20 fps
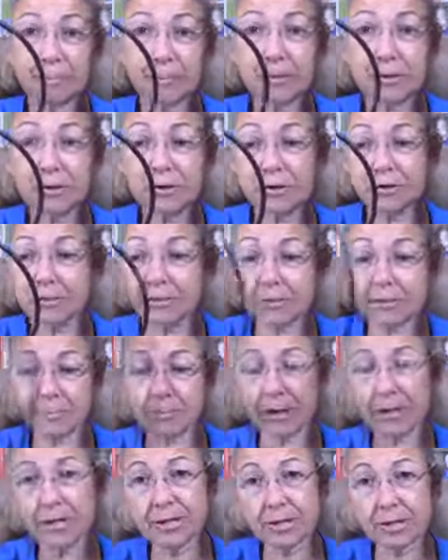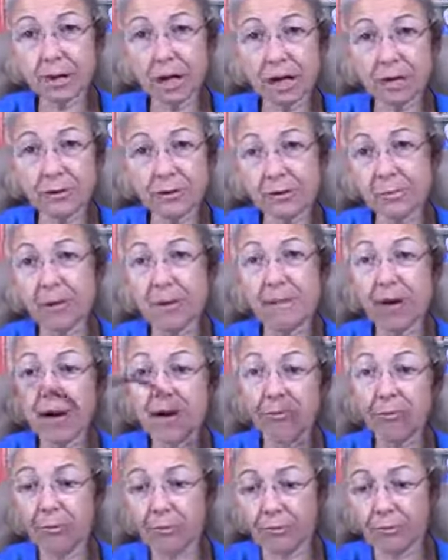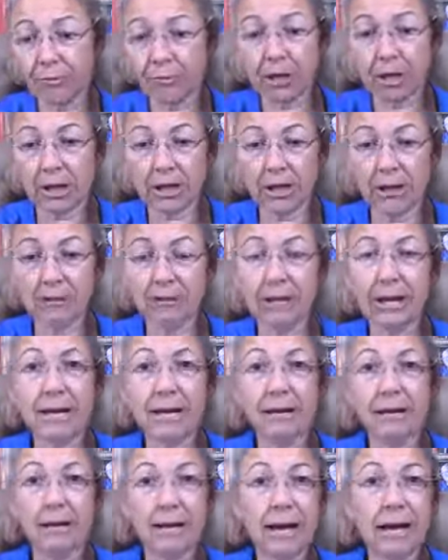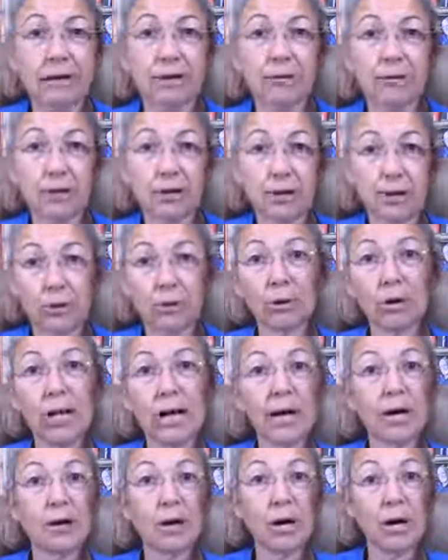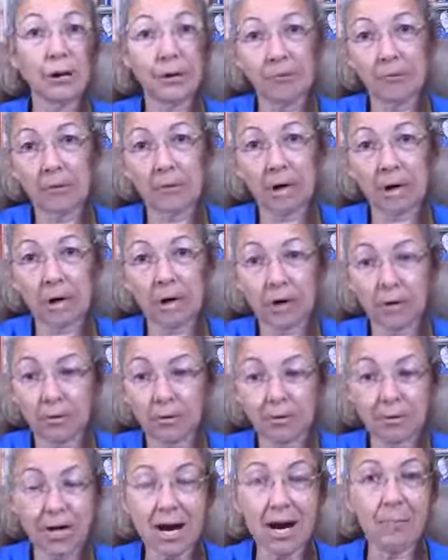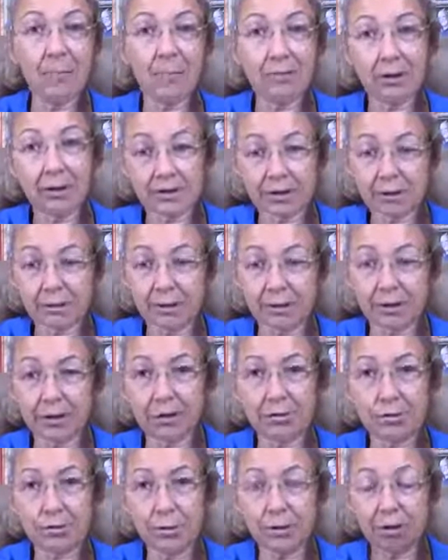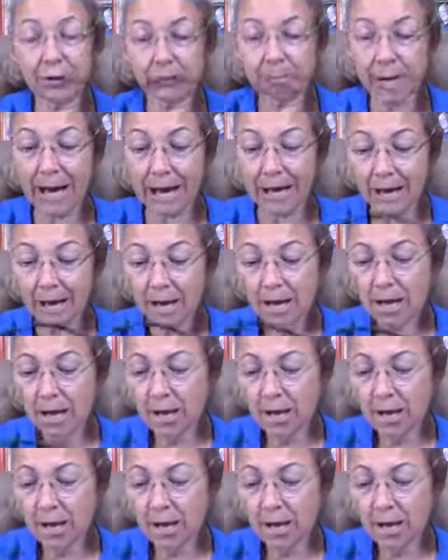So you just place it on. So my mom will uh, lay it down, and then she'll lay on it, uh, on top of it so that it's treating her back.